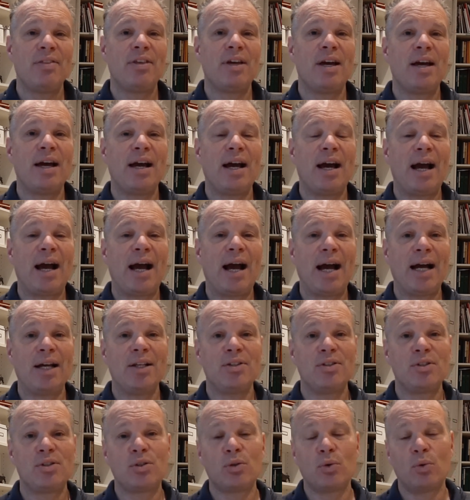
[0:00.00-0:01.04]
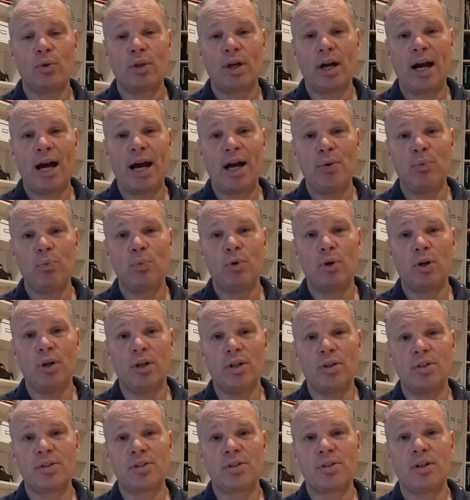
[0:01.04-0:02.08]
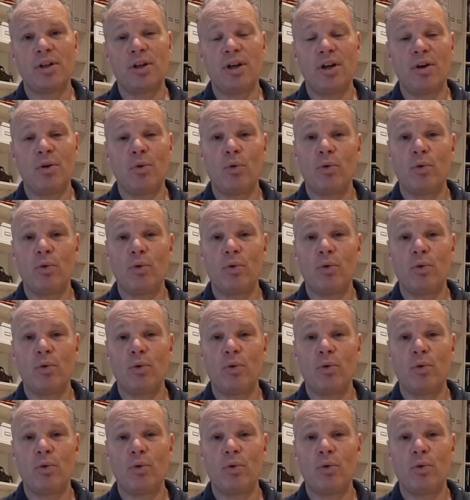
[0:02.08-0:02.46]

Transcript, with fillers: their ads or their AdWords that are